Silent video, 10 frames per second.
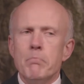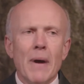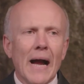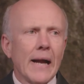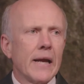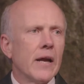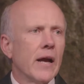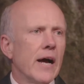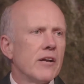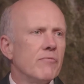back
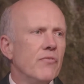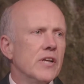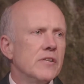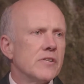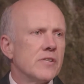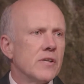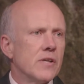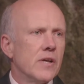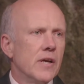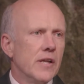at events
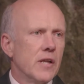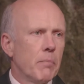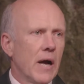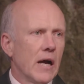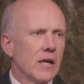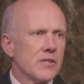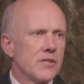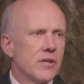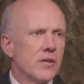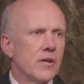in the
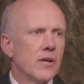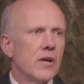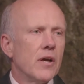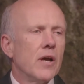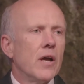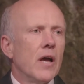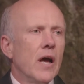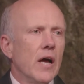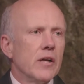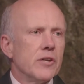past,
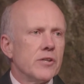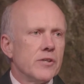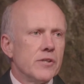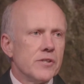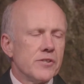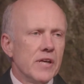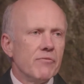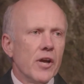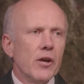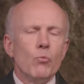and this
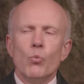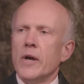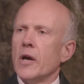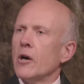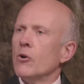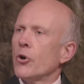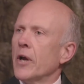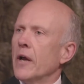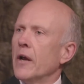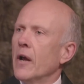evening we are
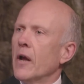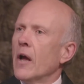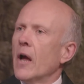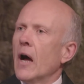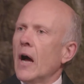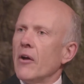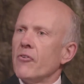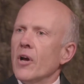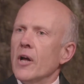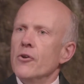looking at
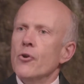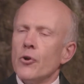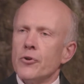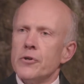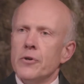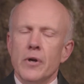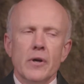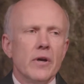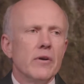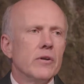another
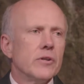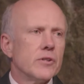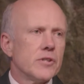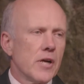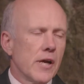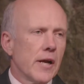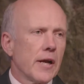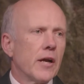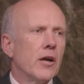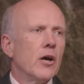
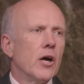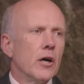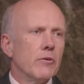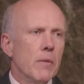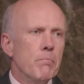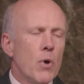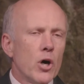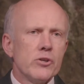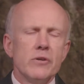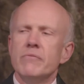take, or a
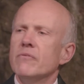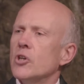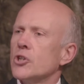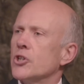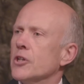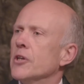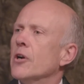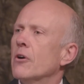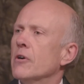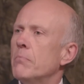modern version
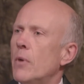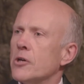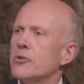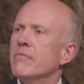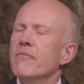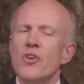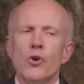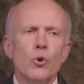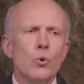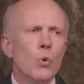or a modern
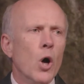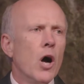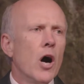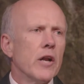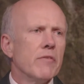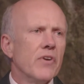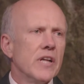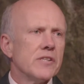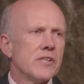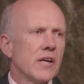view on
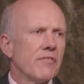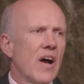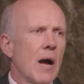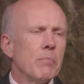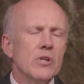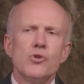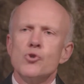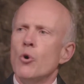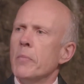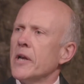events that have happened
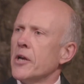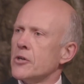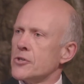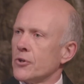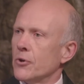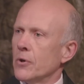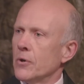so many years ago.